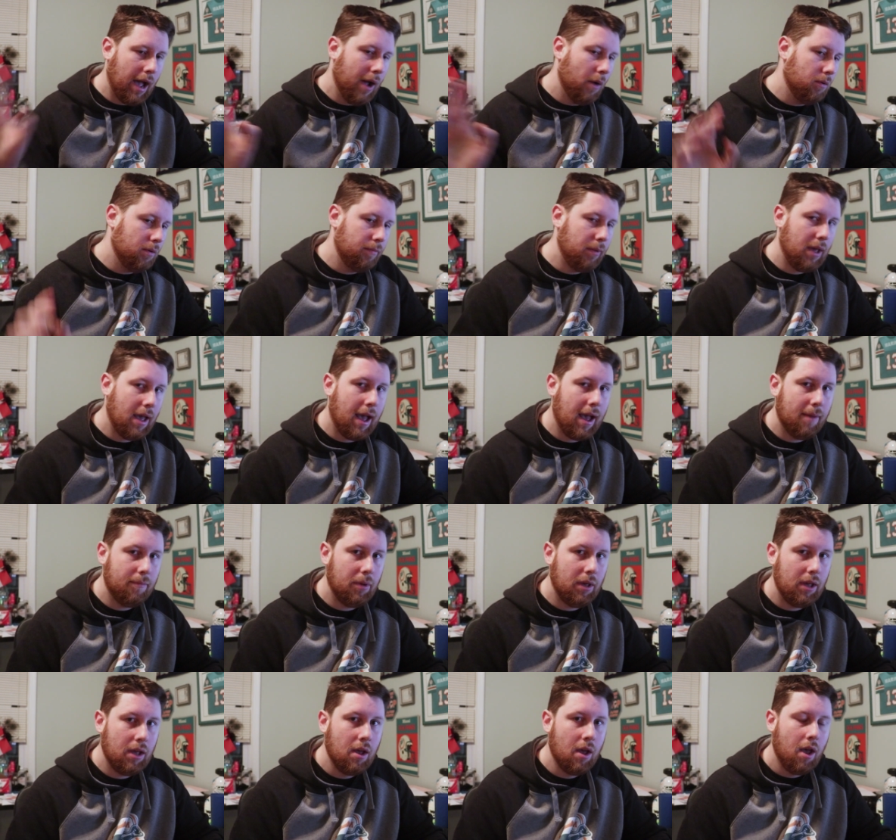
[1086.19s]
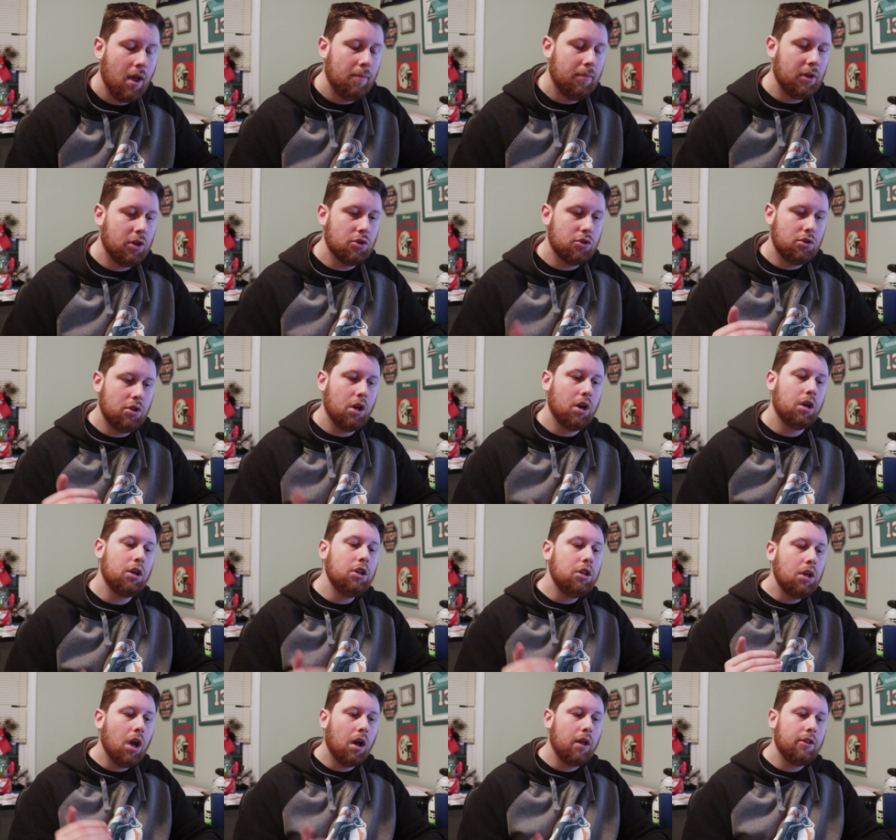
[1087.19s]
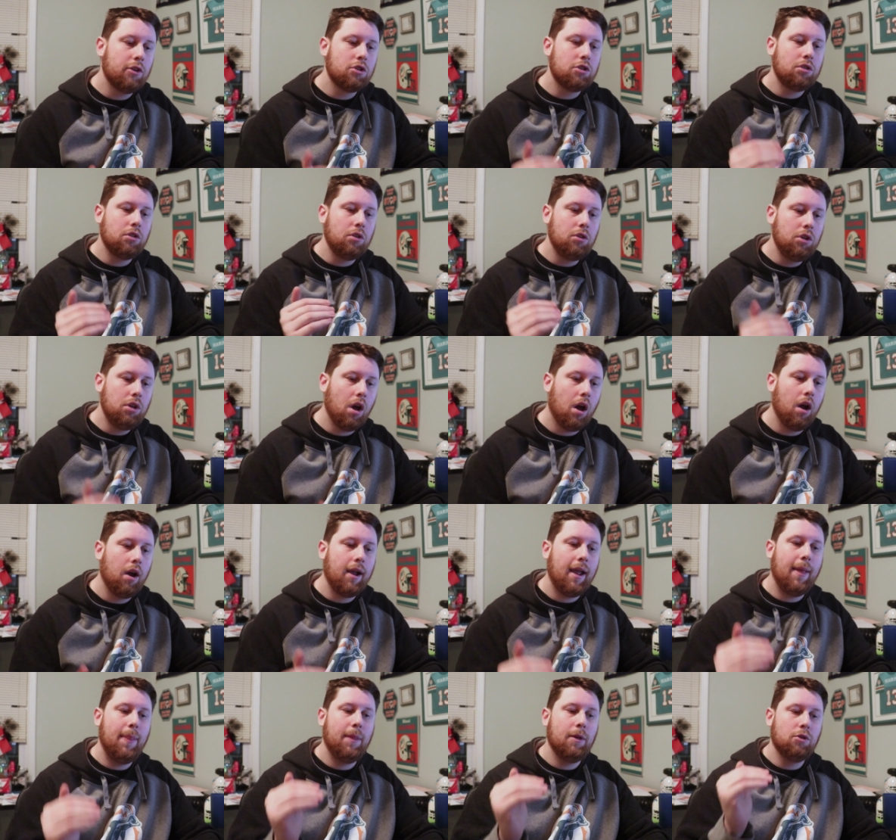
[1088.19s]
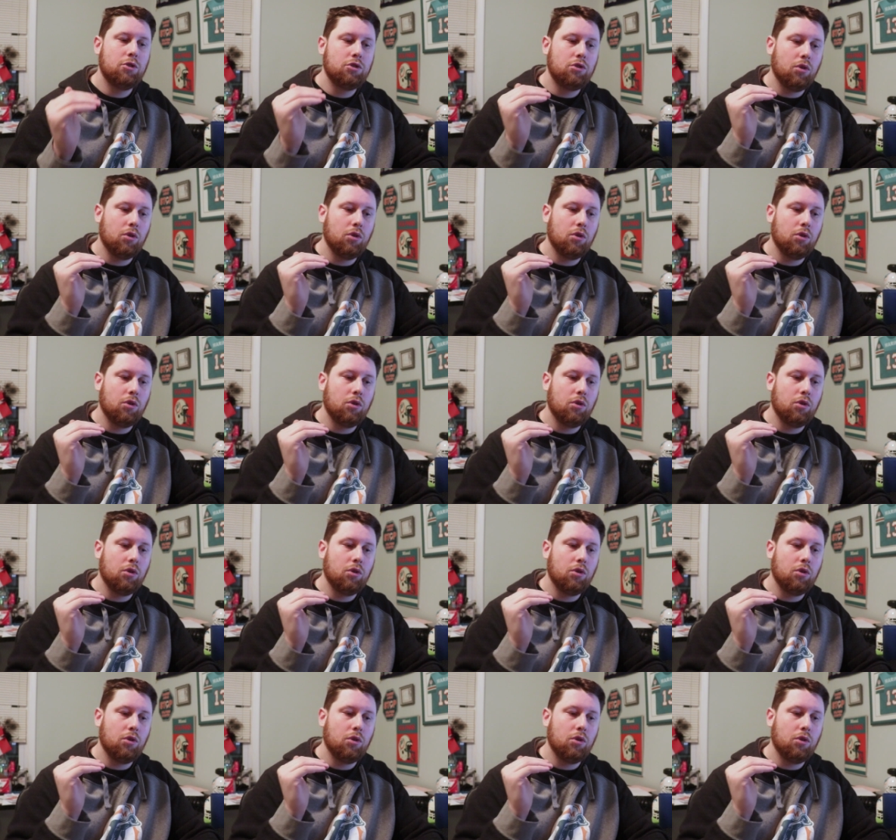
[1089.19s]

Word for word: I would be happy because they're they're still young and they're